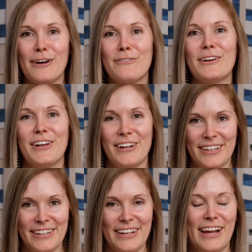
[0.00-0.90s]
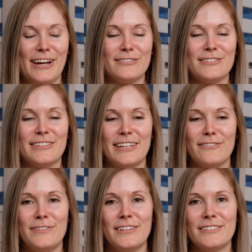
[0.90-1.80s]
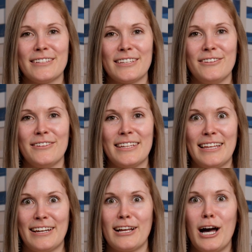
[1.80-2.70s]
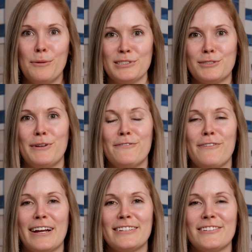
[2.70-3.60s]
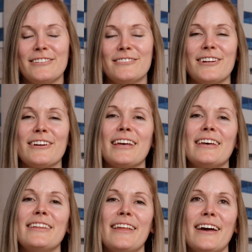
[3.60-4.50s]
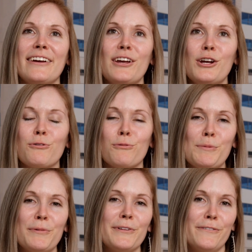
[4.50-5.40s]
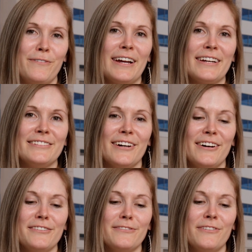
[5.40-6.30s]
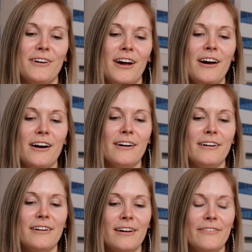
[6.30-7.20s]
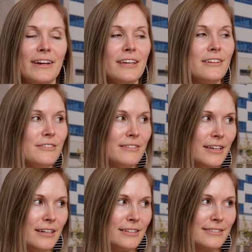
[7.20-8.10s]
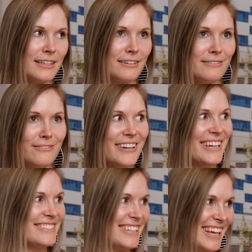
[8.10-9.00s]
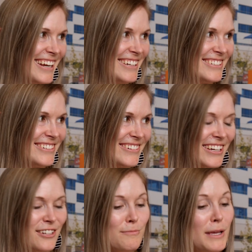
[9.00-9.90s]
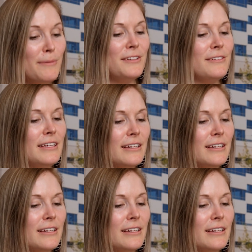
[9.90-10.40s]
and cut it in half, so that it feels like you get that accomplishment factor. You start getting that ripple effect of, if I can do this, like, what else can I do? I could maybe do this.